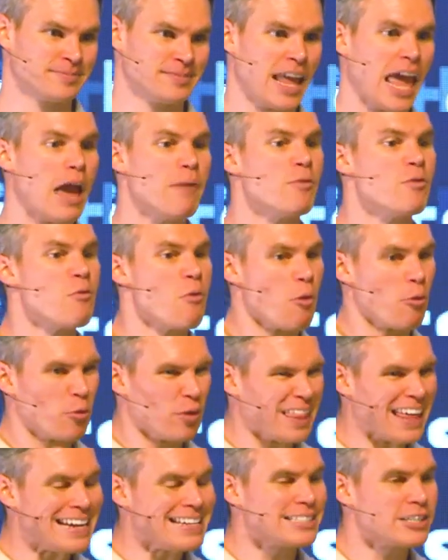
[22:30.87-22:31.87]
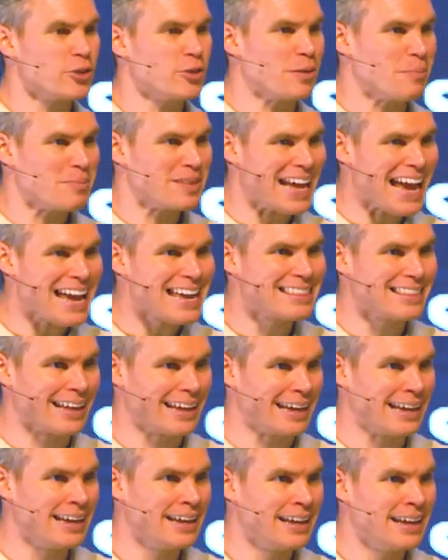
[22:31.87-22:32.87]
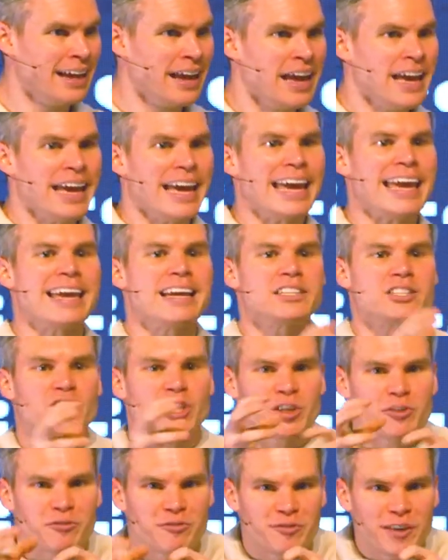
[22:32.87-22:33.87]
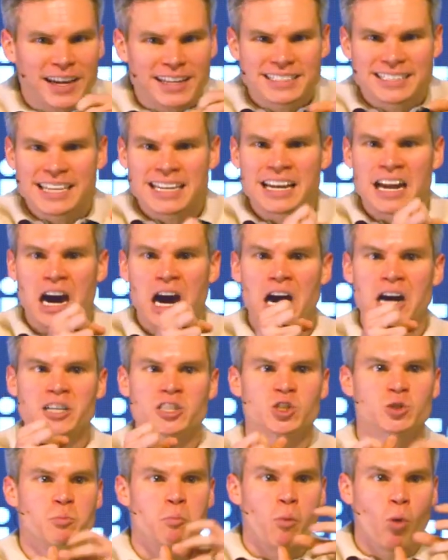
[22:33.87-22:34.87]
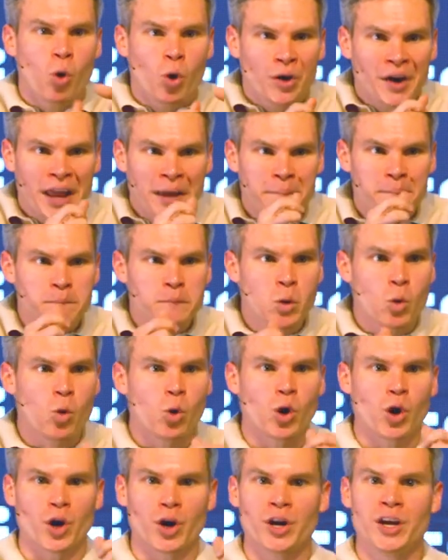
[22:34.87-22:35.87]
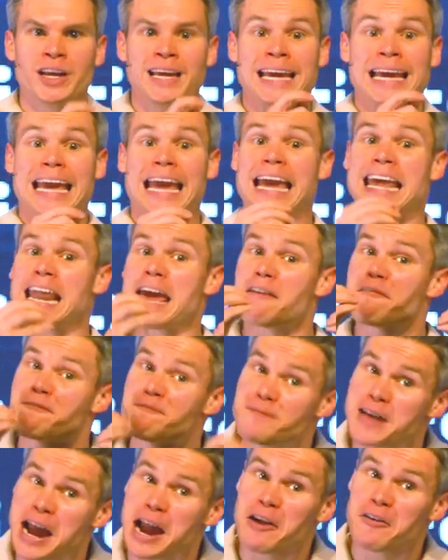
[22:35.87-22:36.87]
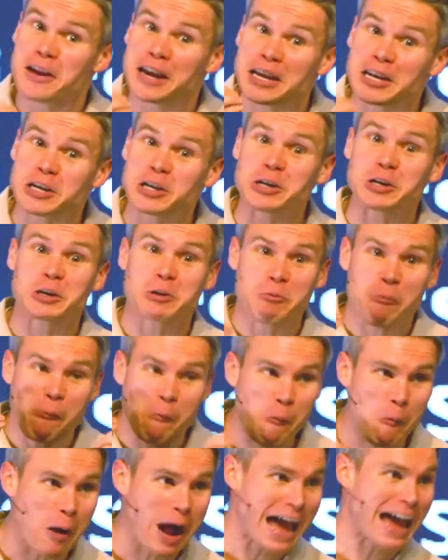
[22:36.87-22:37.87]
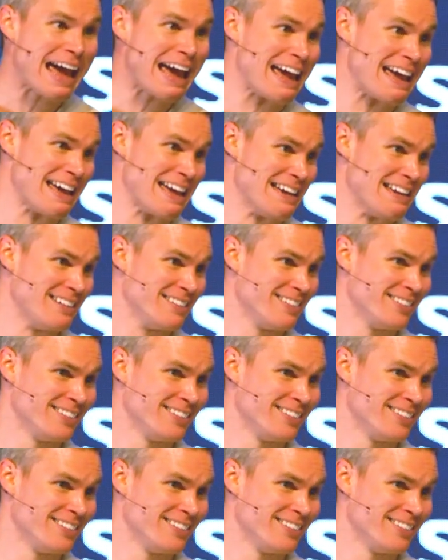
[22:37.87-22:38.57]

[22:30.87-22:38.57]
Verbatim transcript: And when we relate to Him daily, He is convicting us more and more in a very good way